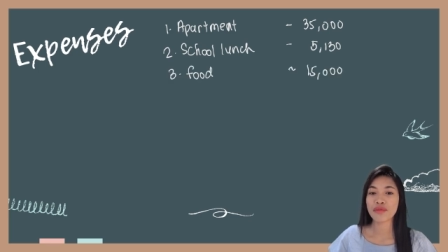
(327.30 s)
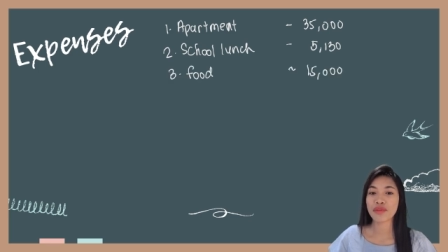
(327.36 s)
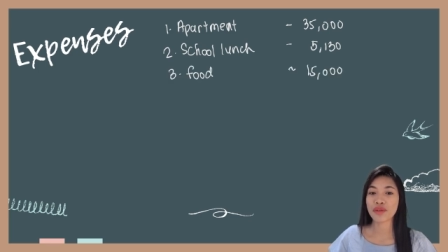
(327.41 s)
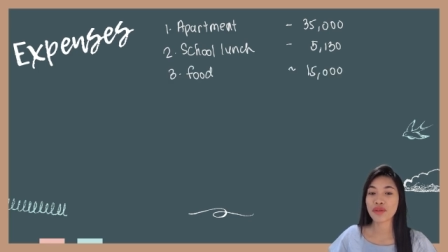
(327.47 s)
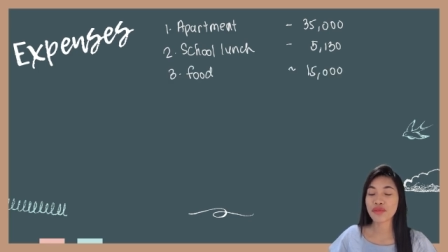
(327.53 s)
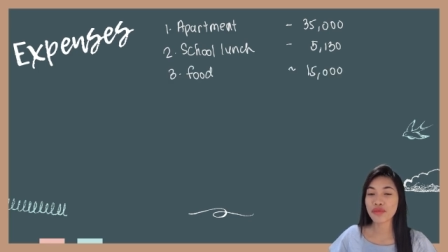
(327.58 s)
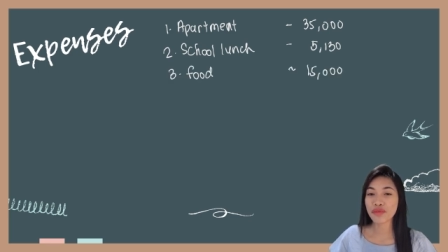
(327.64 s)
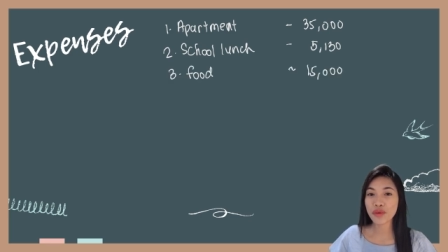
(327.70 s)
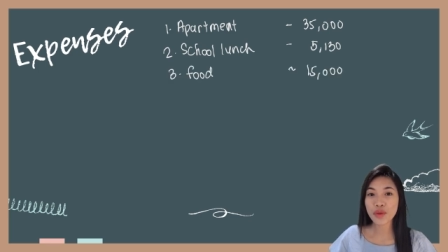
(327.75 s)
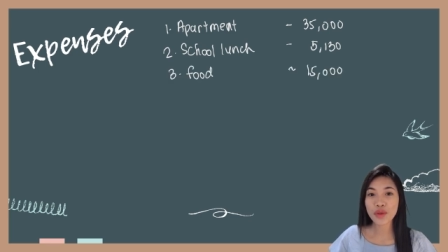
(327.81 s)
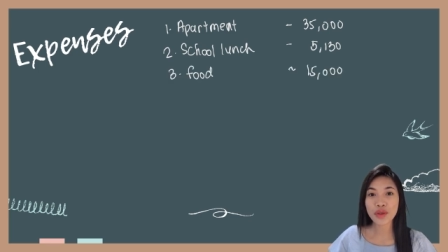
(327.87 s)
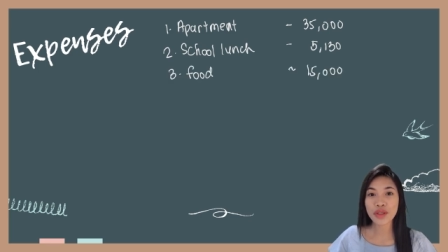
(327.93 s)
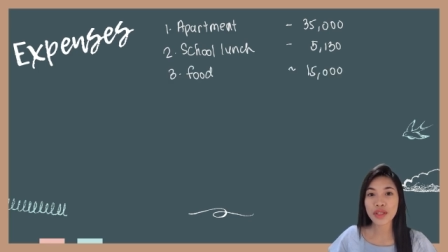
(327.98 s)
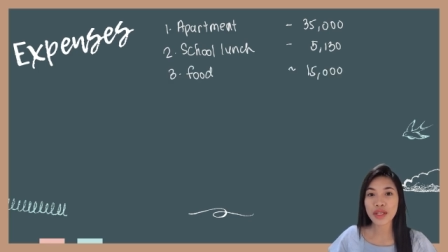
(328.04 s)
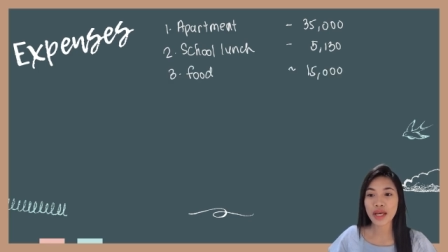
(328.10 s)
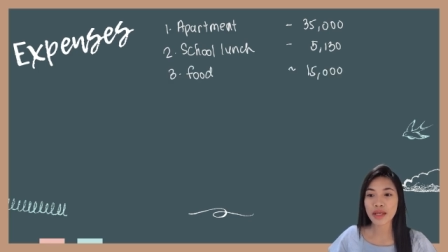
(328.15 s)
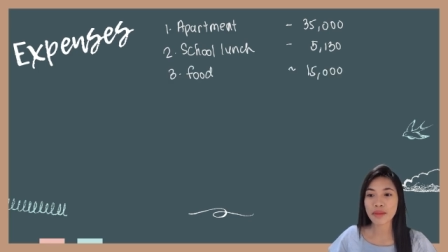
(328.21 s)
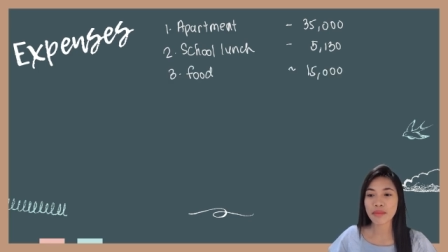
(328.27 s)
For
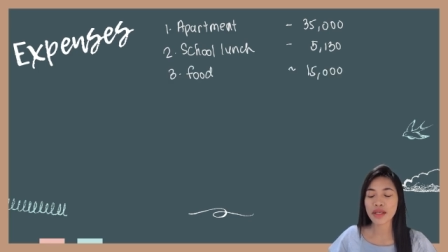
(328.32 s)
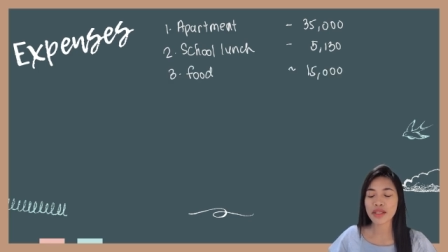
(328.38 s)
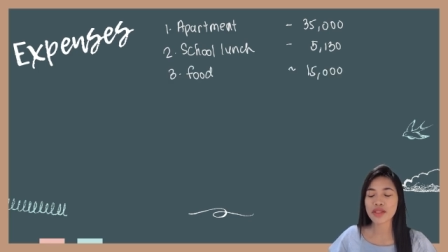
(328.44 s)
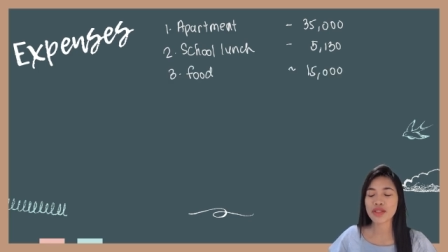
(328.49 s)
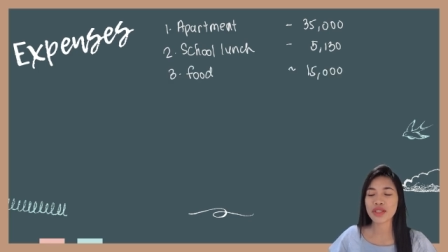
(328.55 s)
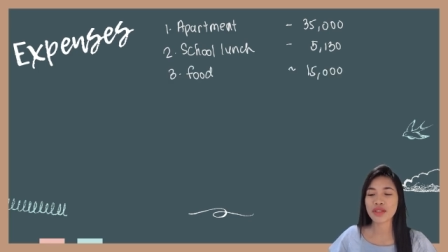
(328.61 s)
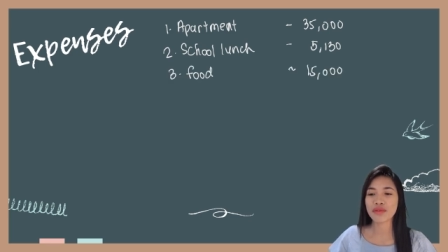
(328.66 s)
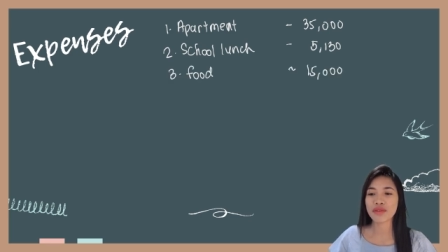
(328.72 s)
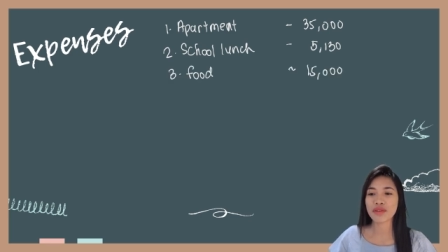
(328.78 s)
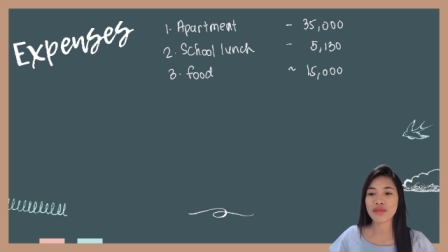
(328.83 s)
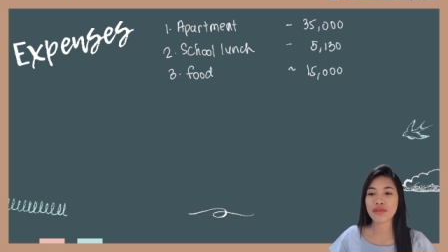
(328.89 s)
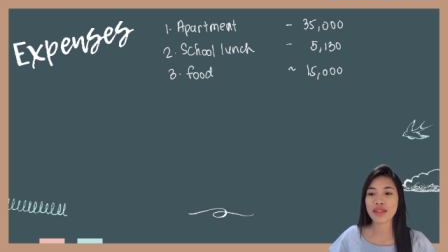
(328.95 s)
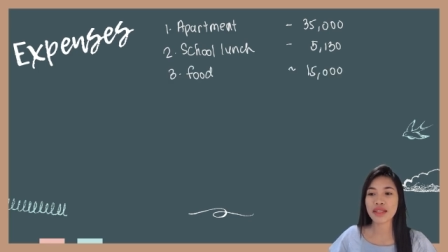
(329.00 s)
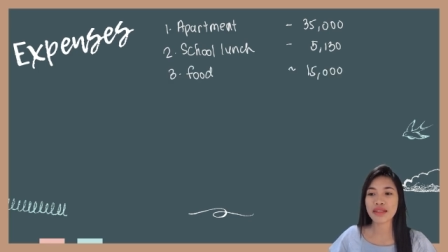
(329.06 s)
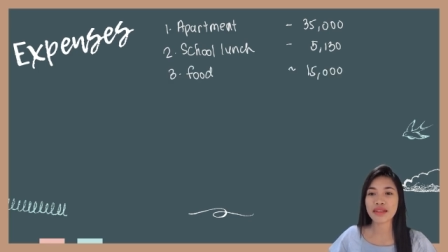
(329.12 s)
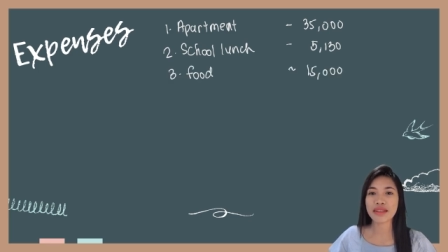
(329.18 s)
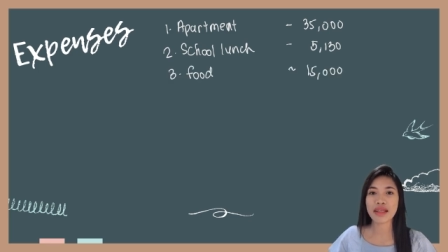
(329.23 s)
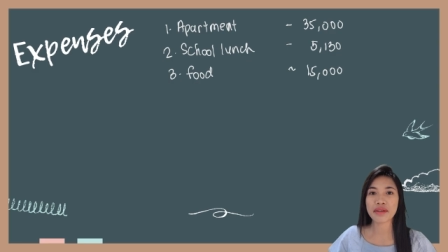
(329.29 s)
food, I budget
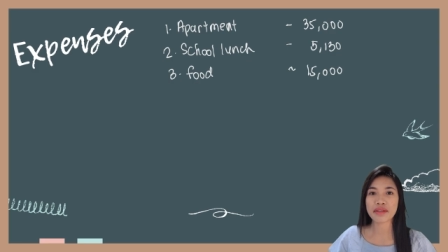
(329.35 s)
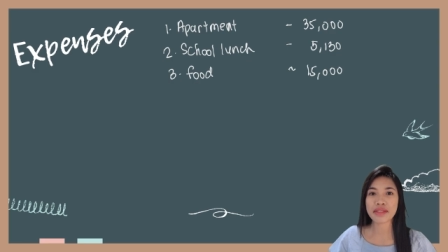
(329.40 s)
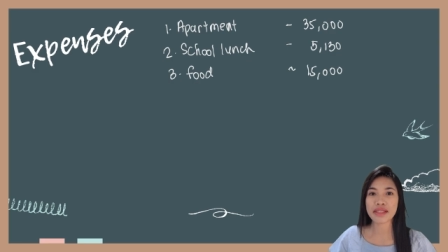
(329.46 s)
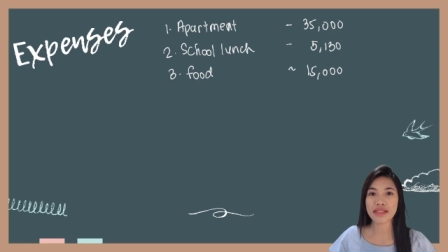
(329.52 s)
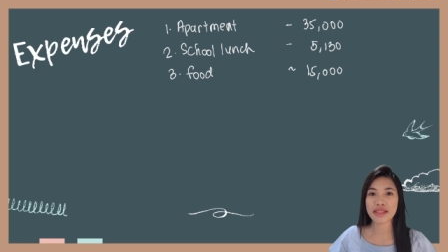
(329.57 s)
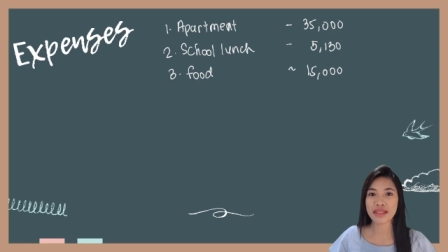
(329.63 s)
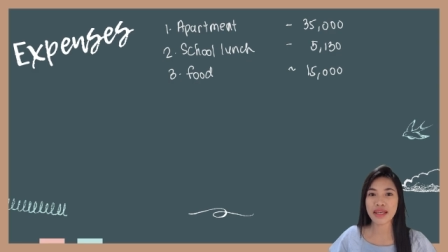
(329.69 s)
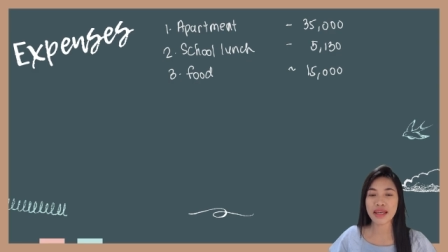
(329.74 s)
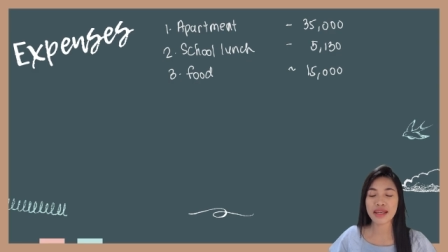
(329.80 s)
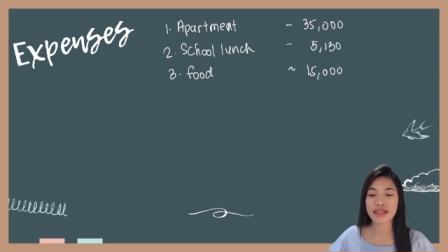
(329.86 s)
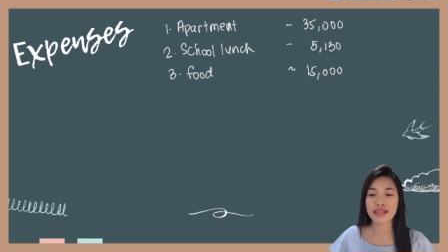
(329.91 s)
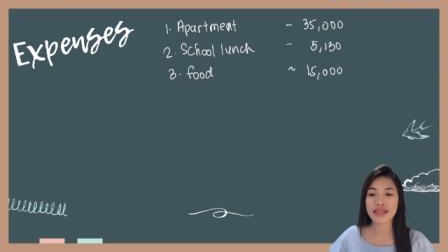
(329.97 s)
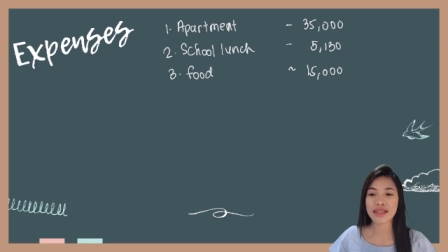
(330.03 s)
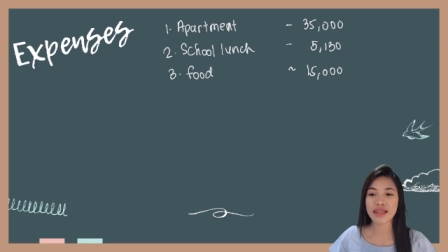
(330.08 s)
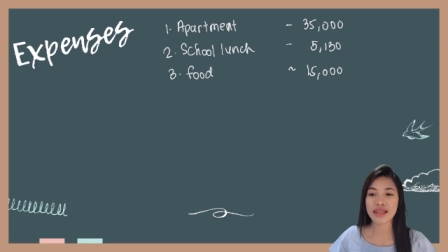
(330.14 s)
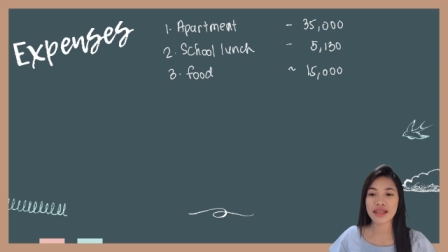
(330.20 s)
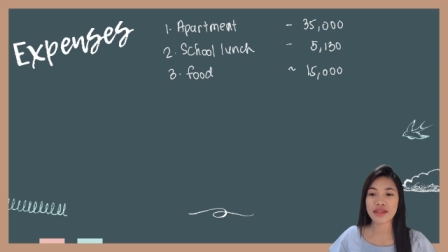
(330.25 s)
fifteen thousand yen.